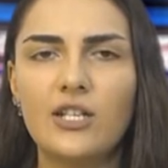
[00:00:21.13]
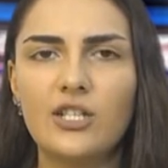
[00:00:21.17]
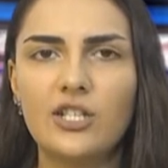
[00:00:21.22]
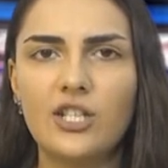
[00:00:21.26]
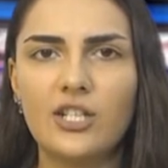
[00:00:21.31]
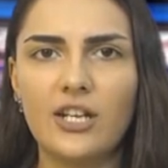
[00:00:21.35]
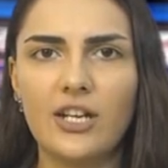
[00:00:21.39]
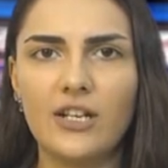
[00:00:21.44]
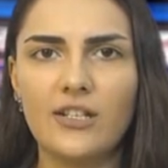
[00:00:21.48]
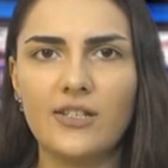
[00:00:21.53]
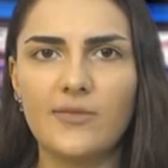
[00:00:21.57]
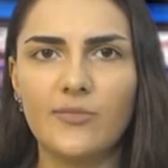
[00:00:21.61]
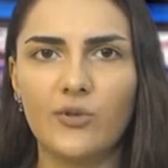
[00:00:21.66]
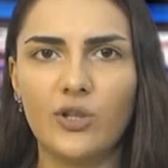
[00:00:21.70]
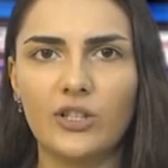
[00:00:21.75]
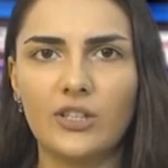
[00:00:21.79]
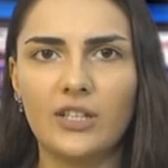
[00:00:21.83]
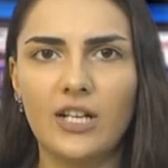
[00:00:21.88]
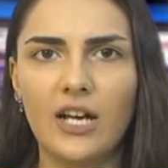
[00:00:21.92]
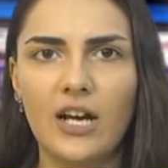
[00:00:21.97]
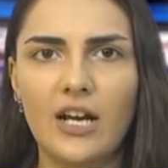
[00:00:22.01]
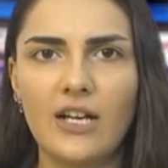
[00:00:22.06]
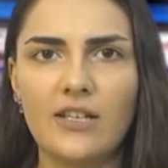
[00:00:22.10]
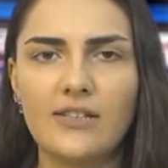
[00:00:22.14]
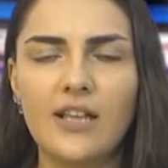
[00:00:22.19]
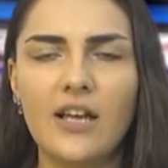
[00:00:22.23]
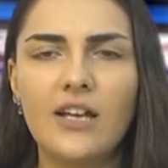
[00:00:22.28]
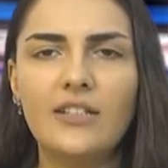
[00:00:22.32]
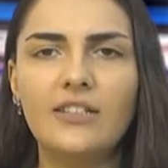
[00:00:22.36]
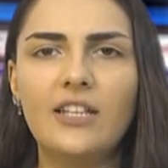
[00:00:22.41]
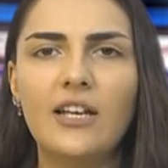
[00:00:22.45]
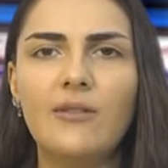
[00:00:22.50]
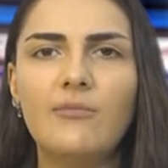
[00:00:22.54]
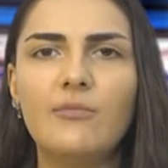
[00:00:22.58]
Today's broadcast,
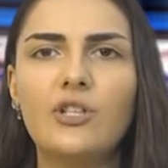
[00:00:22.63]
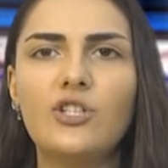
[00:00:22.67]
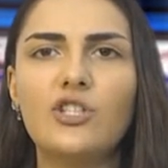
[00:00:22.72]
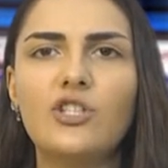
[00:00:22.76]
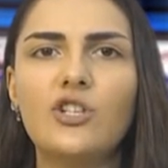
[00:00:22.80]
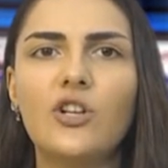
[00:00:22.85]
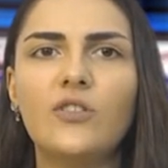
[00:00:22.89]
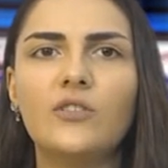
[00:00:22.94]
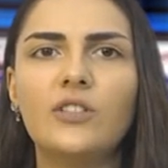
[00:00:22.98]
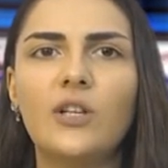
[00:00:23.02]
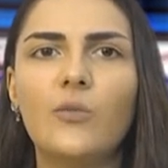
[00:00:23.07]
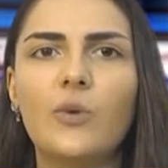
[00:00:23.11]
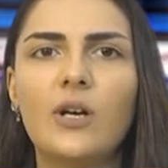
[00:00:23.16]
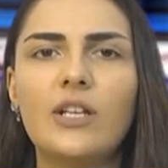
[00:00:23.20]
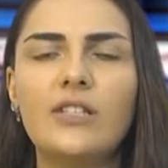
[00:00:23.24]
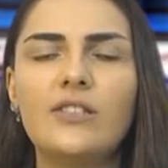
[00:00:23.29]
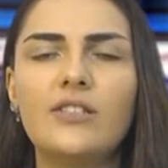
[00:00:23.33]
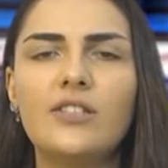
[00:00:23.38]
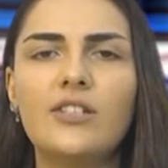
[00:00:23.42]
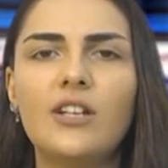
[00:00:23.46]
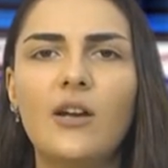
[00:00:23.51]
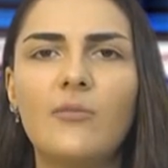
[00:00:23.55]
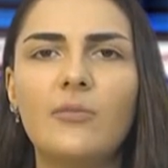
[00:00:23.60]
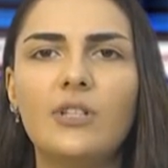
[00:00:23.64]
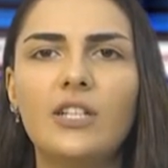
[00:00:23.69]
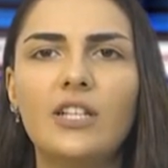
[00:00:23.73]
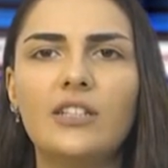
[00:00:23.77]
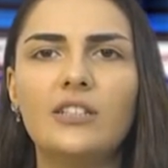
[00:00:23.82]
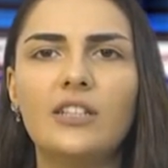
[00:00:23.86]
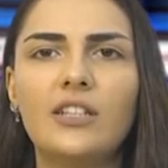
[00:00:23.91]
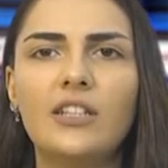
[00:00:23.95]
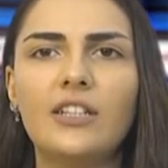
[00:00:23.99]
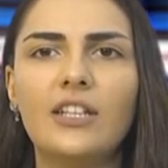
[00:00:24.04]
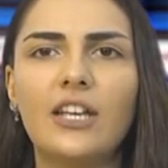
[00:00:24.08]
the mission of the Western
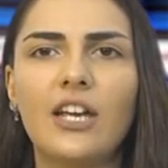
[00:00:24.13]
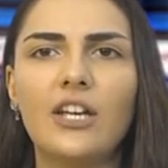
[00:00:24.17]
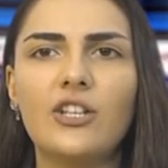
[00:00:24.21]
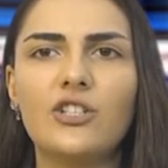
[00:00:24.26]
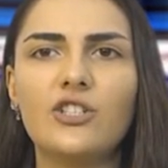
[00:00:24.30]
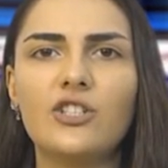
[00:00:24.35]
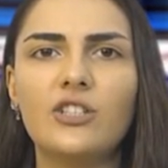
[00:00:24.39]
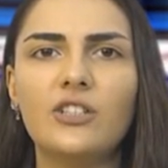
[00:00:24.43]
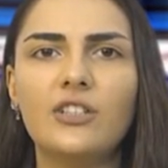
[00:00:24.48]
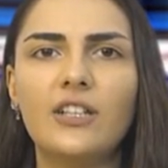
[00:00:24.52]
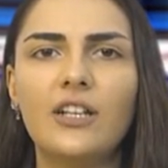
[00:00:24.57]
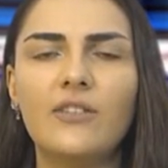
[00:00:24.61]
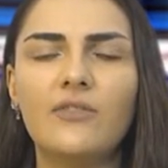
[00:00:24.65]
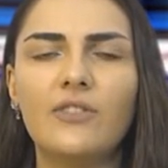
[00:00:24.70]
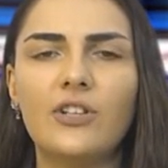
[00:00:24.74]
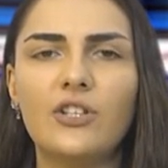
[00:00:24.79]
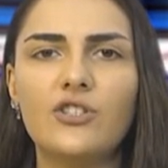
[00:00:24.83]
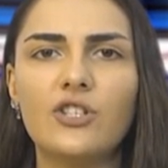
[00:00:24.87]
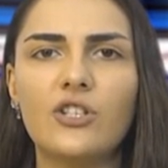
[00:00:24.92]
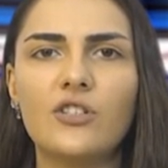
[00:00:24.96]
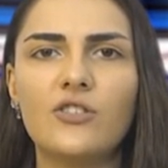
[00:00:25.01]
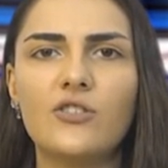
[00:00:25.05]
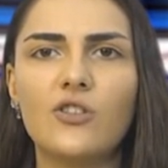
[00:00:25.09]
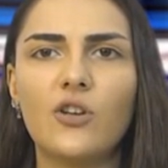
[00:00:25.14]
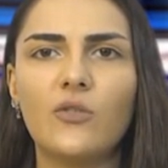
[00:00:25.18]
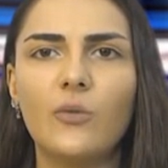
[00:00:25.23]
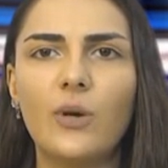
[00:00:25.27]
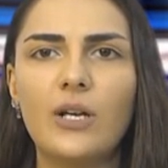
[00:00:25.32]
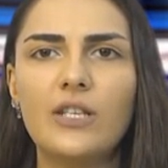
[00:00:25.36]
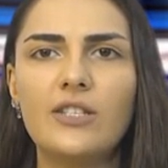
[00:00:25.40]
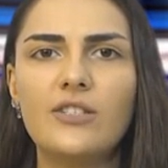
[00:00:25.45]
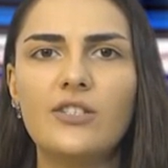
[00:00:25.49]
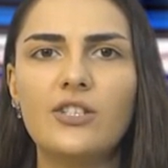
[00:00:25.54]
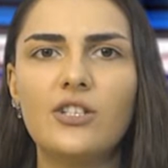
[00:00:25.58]
Armenian delegation in the regions of
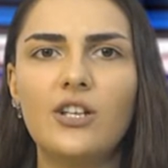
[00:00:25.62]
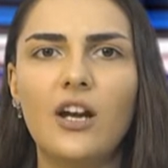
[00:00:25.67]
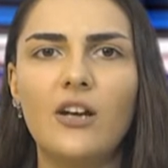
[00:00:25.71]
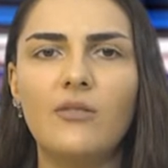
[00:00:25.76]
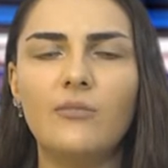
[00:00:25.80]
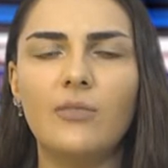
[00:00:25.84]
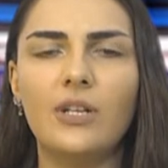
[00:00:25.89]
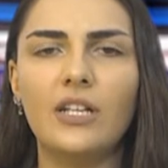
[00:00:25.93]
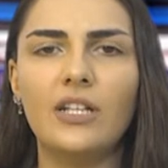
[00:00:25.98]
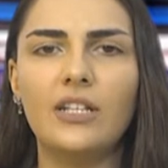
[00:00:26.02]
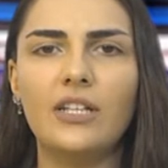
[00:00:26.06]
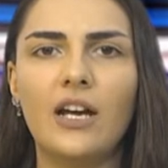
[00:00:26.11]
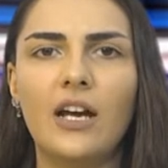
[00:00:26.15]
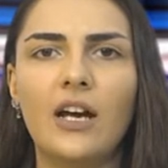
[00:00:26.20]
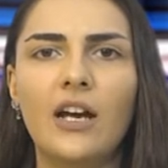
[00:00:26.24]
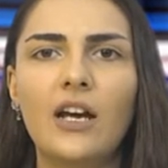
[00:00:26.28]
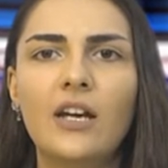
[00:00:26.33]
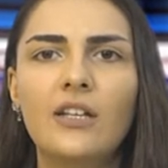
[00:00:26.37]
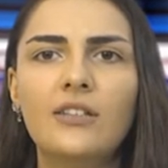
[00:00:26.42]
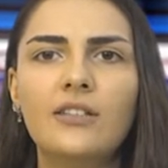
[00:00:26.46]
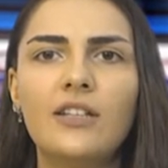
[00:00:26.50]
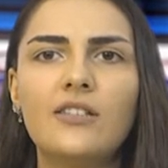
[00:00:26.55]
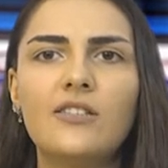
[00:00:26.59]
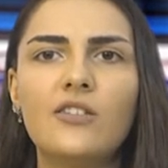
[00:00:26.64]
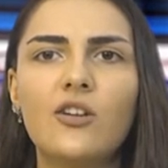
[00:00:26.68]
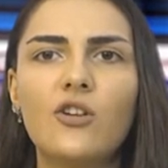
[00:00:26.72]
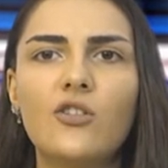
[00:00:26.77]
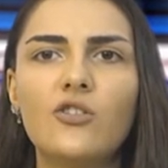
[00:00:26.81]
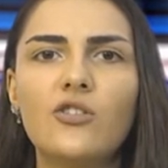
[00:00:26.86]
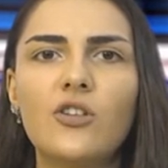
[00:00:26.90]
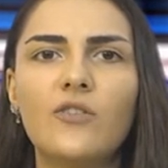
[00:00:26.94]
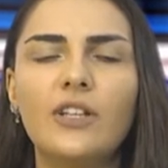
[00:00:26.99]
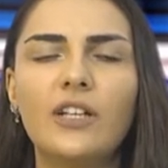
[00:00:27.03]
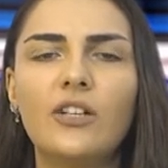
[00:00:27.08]
Western Armenia. The
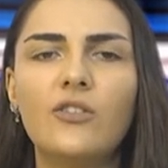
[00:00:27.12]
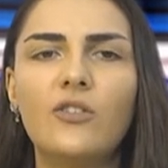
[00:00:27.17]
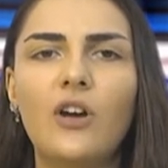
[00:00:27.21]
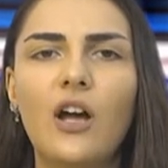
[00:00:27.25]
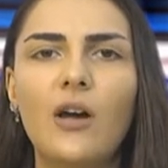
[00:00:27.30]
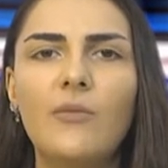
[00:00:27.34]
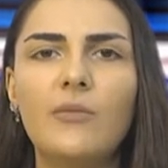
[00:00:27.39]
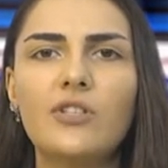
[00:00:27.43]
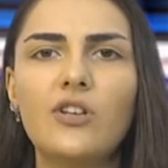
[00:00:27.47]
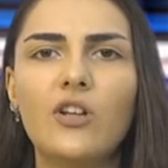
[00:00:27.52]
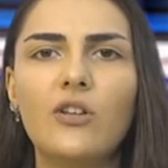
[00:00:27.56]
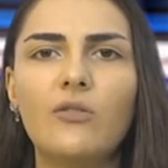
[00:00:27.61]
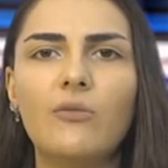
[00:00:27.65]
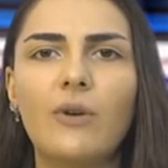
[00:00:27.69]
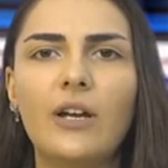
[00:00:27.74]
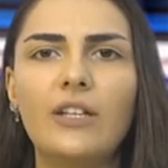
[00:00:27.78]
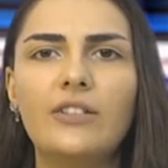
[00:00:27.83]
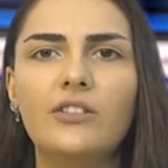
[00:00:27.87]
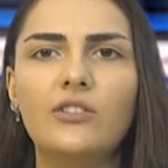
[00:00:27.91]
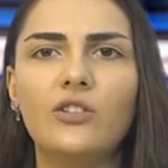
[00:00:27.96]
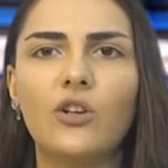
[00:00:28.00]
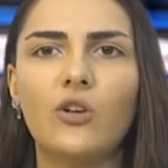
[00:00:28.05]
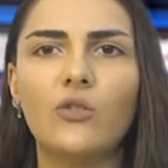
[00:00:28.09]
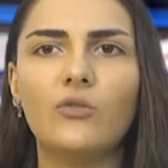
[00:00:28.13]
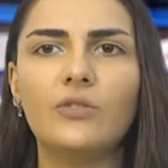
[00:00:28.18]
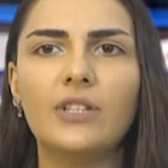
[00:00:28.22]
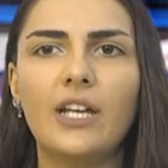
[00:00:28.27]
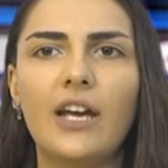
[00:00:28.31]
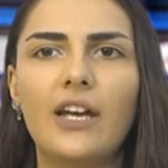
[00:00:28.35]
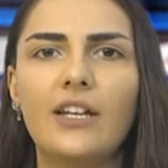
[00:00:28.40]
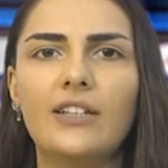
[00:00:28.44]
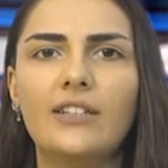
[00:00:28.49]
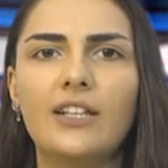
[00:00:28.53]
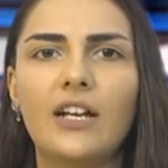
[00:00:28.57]
source of the crime is already known.
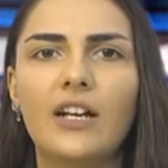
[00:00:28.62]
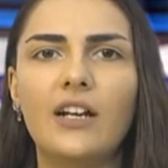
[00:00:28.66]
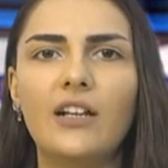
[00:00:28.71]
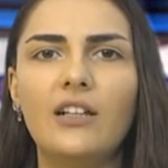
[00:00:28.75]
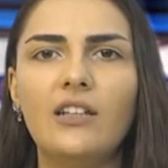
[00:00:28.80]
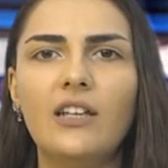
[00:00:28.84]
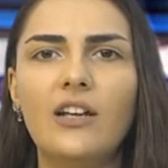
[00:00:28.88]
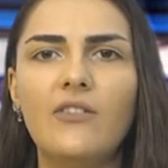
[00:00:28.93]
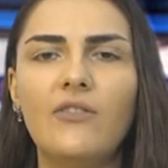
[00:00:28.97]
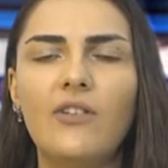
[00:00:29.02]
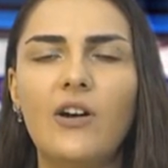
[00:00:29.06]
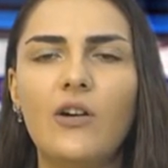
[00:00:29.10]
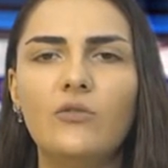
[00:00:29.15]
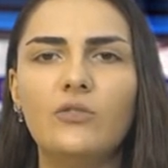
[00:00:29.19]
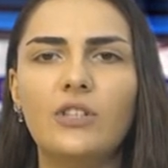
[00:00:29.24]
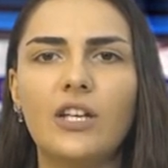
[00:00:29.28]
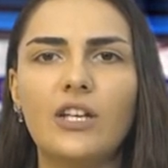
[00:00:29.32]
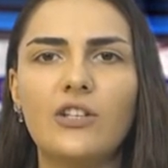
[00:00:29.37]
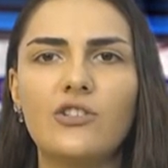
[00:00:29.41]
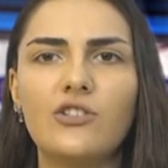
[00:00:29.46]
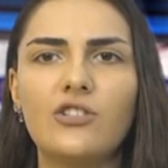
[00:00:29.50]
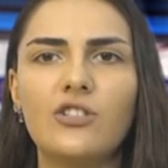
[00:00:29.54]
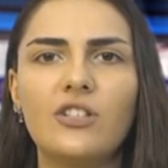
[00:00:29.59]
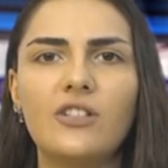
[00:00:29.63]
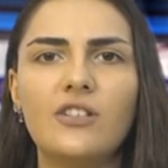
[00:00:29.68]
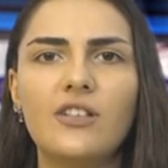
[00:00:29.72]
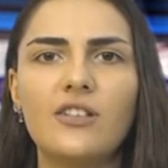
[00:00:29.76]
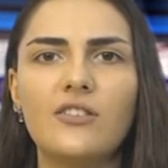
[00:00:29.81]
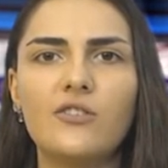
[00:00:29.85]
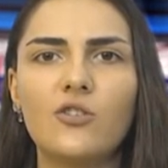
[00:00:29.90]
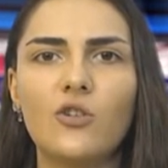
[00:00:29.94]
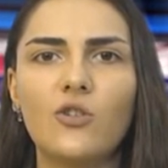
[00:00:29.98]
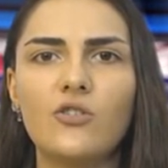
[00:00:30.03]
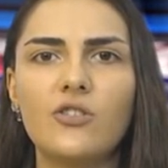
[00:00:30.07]
The Heydar Aliyev Foundation is
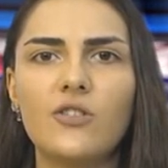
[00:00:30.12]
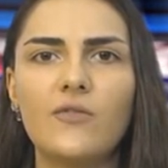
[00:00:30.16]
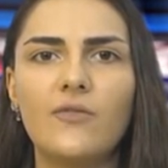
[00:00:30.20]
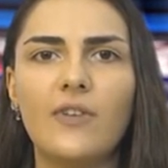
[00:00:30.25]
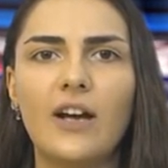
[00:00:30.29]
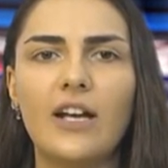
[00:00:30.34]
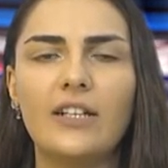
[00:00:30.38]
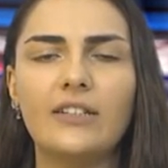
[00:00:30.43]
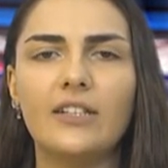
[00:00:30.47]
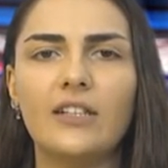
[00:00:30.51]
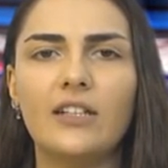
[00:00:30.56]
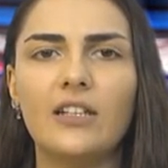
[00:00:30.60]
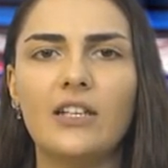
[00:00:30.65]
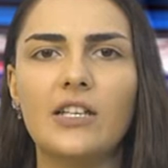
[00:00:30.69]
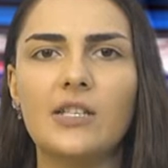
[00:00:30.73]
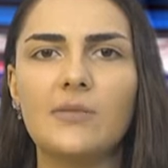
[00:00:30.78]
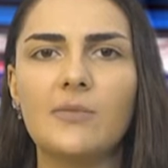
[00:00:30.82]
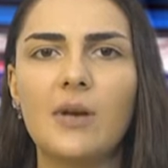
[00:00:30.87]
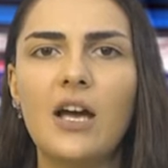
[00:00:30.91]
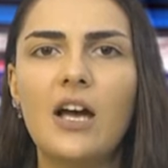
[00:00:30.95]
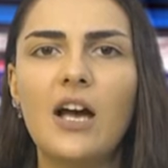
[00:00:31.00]
the source of vandalism.